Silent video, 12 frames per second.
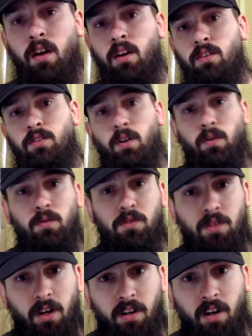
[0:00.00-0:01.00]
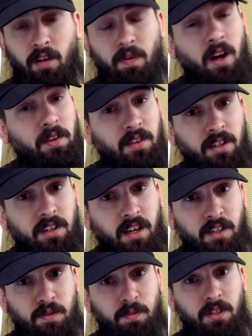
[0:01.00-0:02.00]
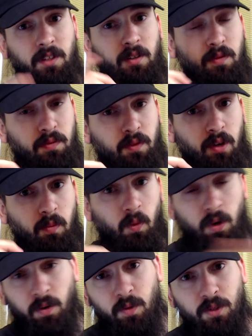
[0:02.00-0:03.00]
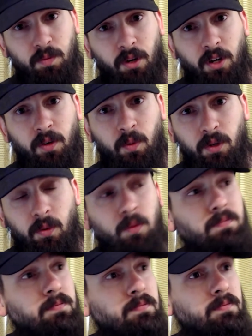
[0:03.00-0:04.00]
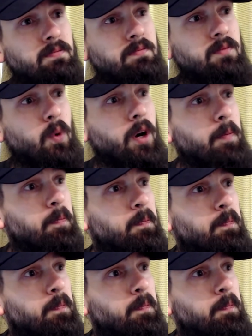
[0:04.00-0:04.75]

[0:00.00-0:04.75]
So, starting off, I think Kazmina from War of the Spark will... What?